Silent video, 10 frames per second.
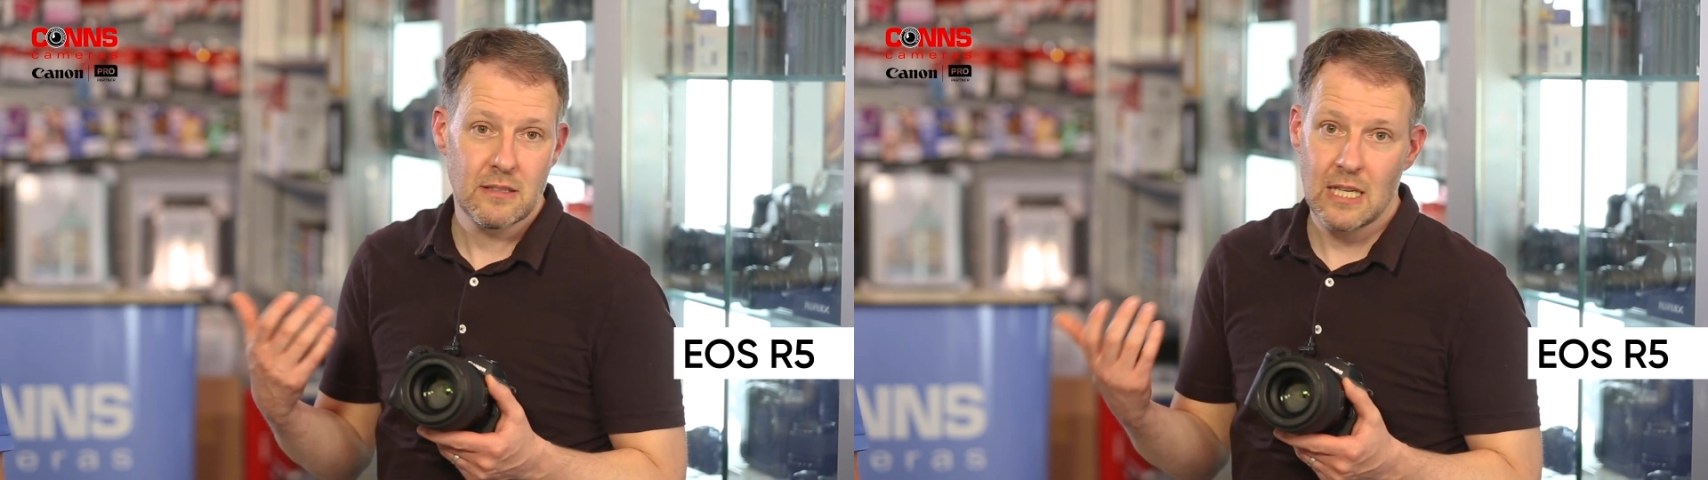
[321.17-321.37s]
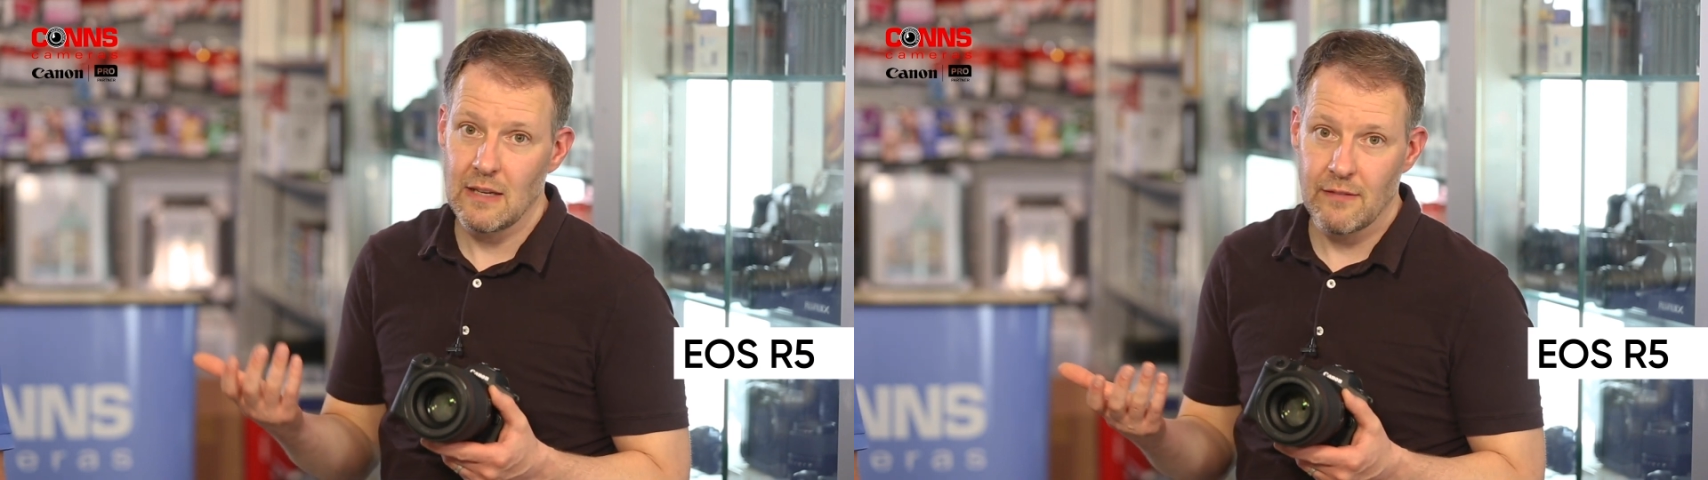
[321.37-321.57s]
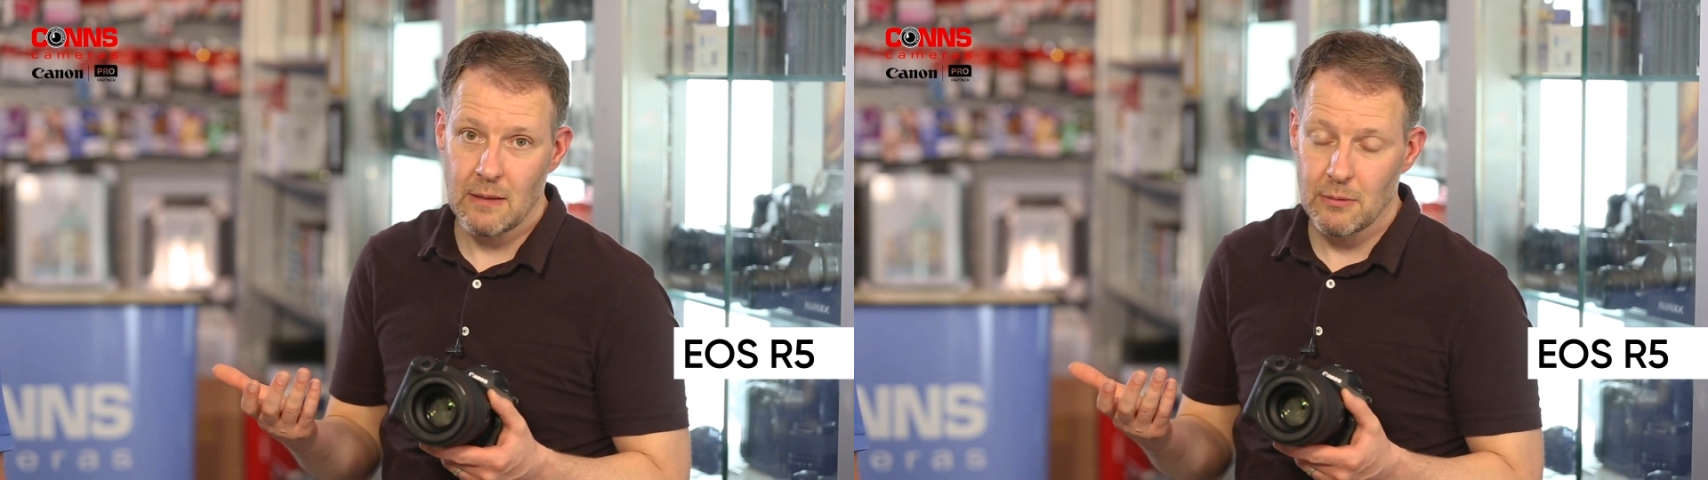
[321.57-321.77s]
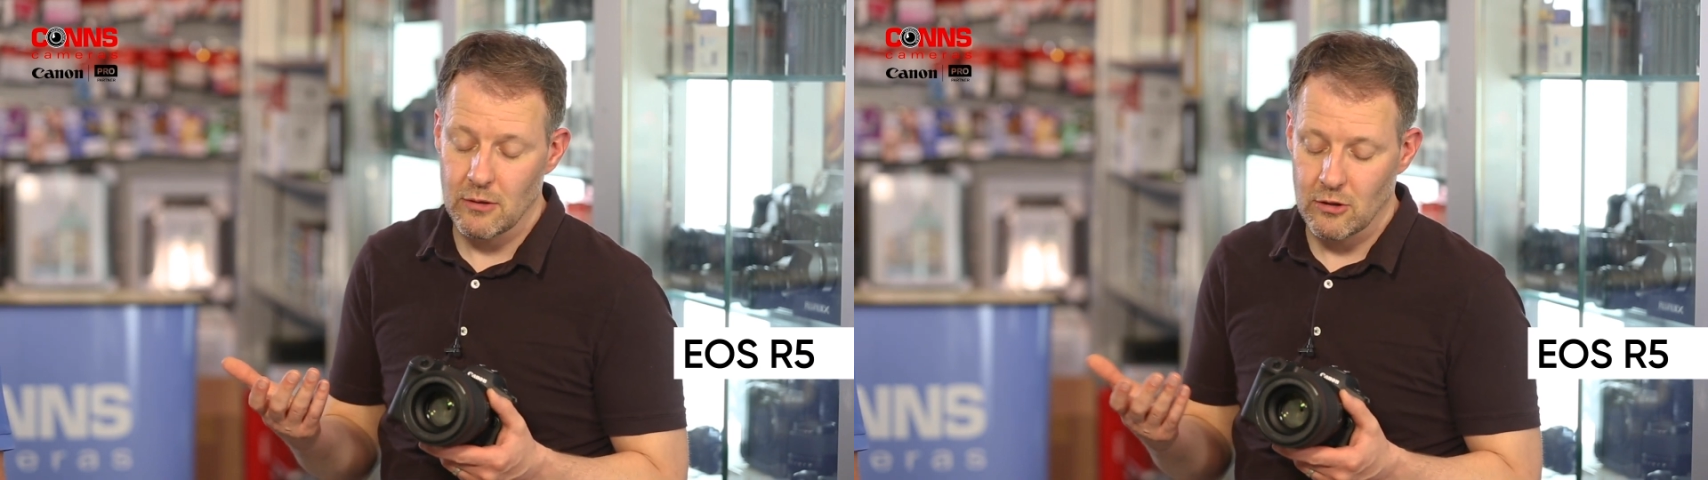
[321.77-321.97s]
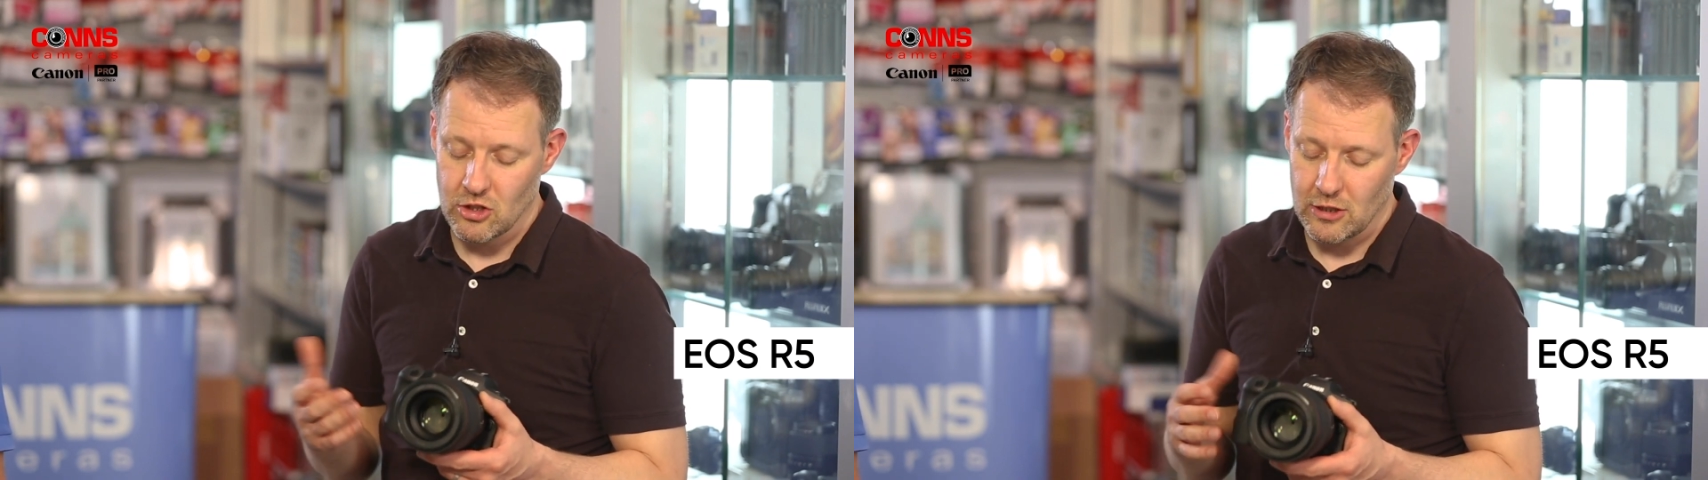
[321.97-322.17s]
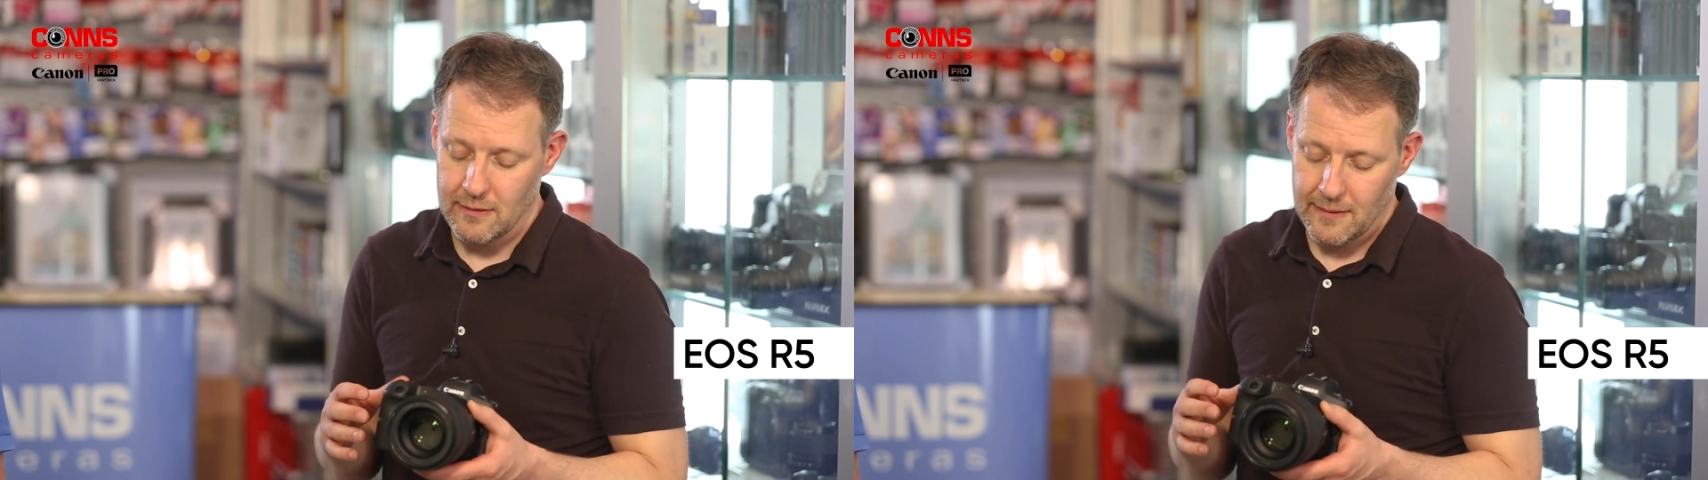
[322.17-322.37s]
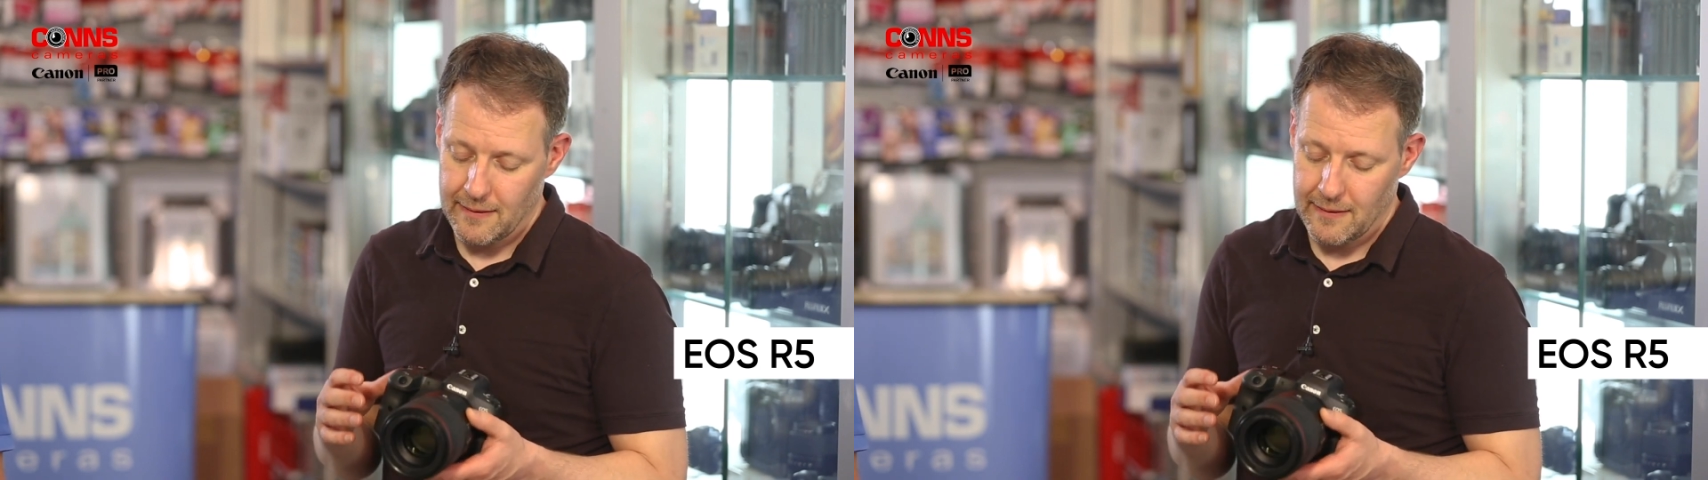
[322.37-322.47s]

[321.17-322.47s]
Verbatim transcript: TV production,